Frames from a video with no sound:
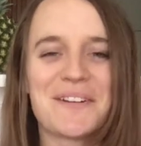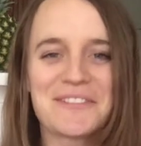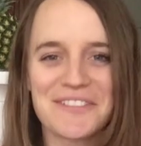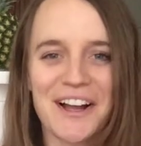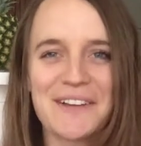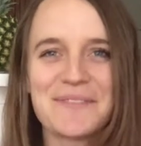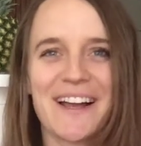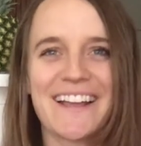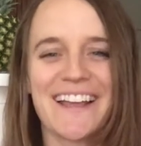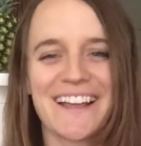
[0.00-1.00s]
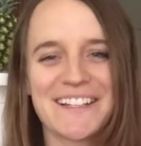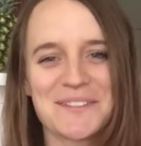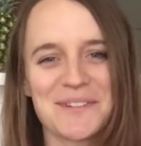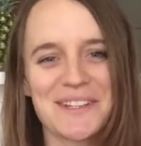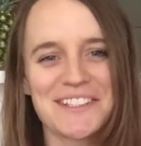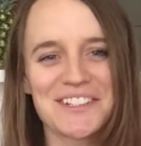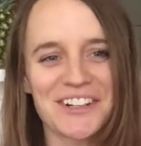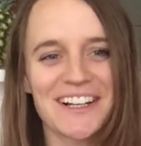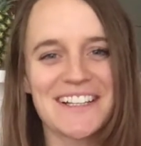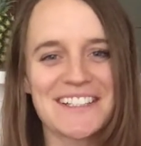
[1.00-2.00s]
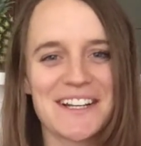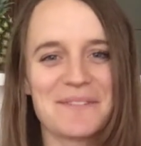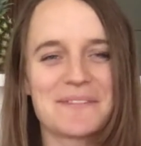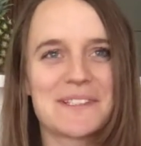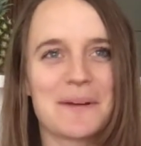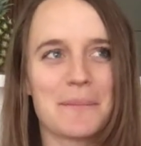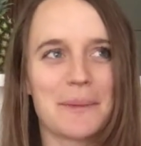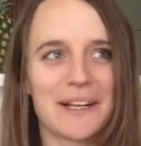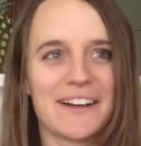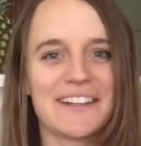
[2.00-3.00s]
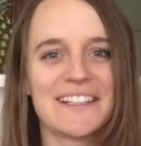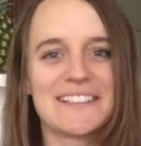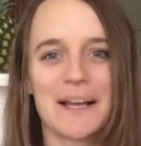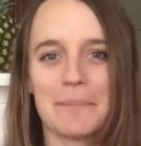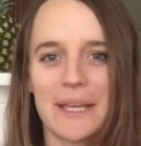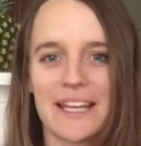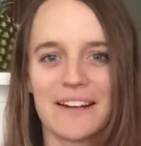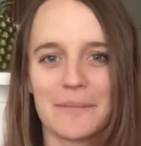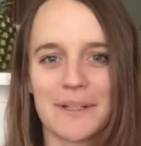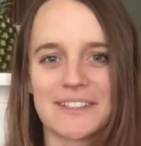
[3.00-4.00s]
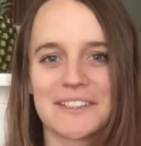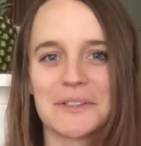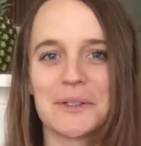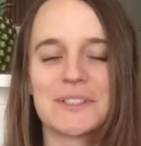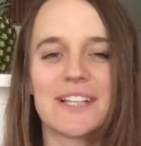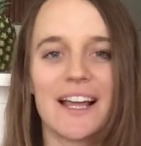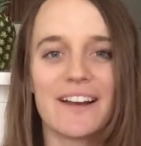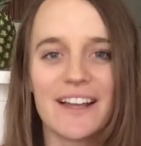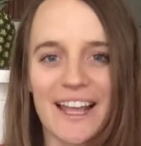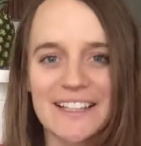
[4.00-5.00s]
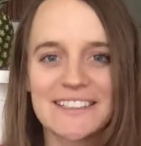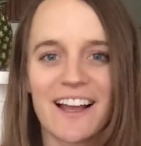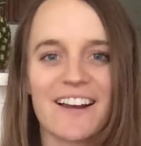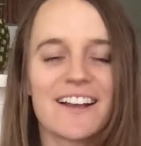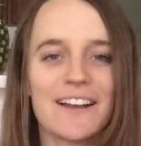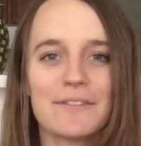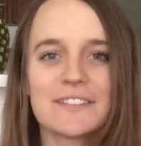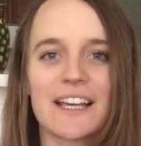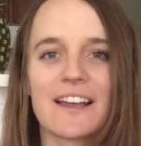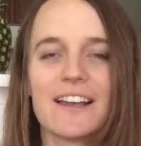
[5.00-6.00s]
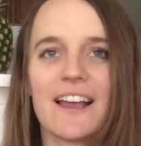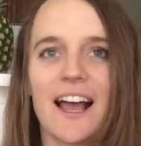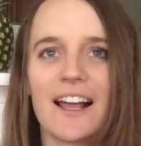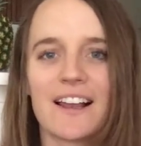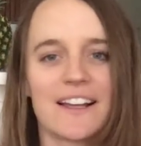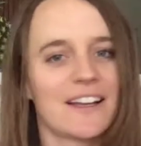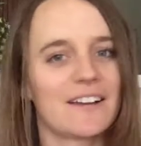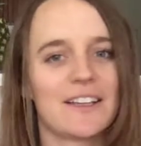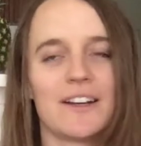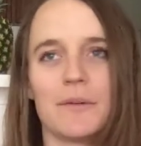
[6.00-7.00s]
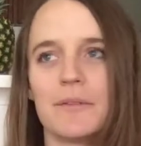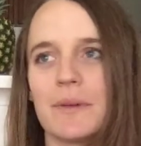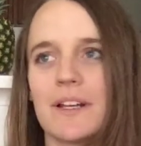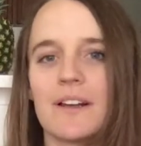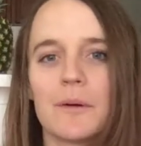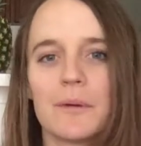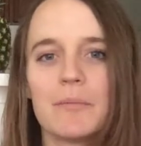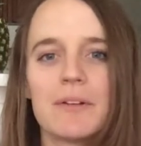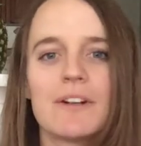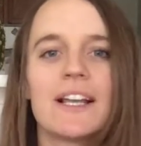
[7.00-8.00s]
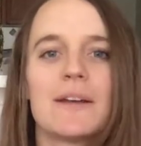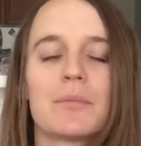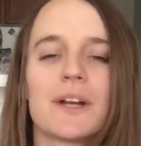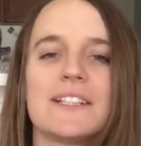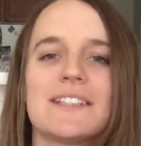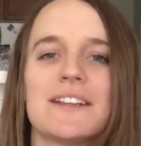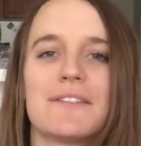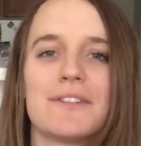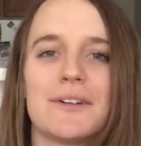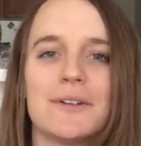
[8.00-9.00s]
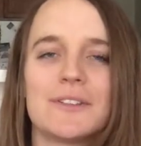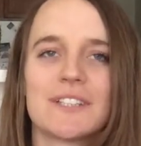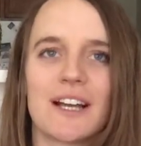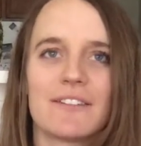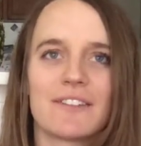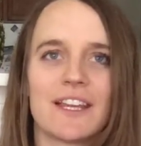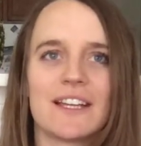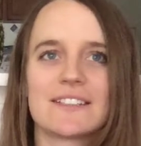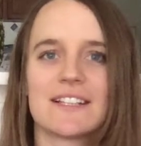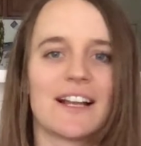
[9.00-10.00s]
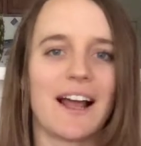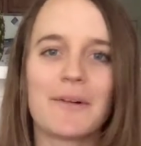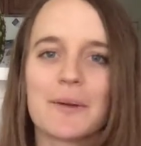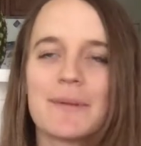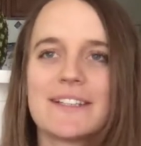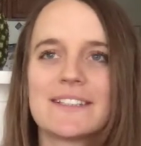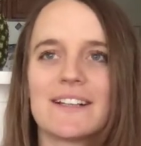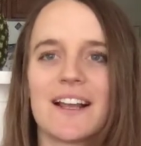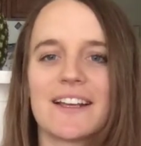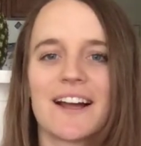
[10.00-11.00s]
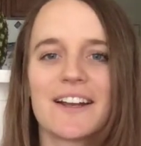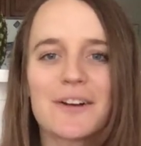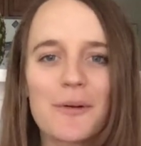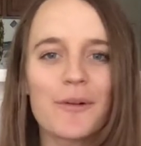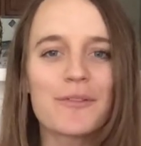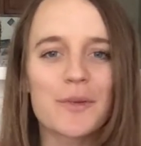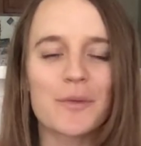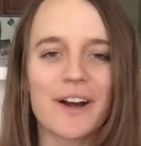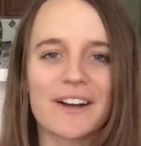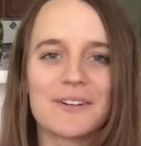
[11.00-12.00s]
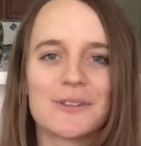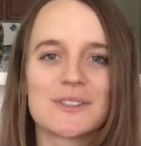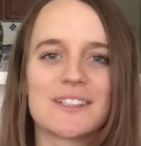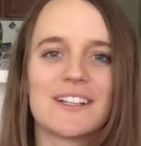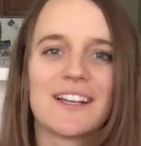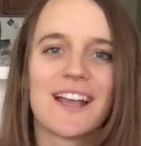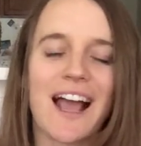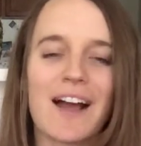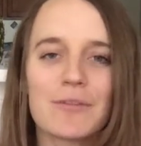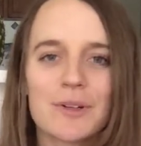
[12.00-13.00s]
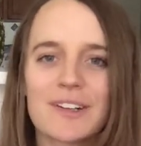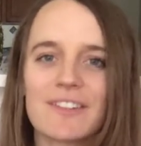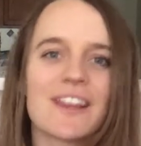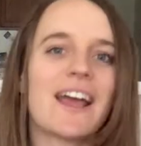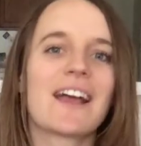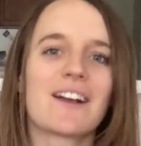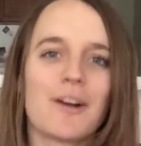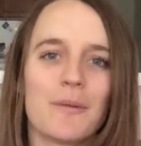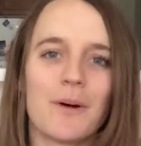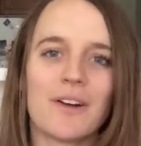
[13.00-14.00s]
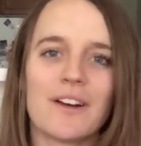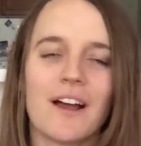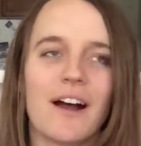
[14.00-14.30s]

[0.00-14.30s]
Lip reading: 5 pancakes with chocolate chips, bananas and peanut butter sauce. And I ate it and I loved it. And like, you know, we've been really embracing the food side of things and allowing me to like kind of go off the rails and have whatever the heck I want.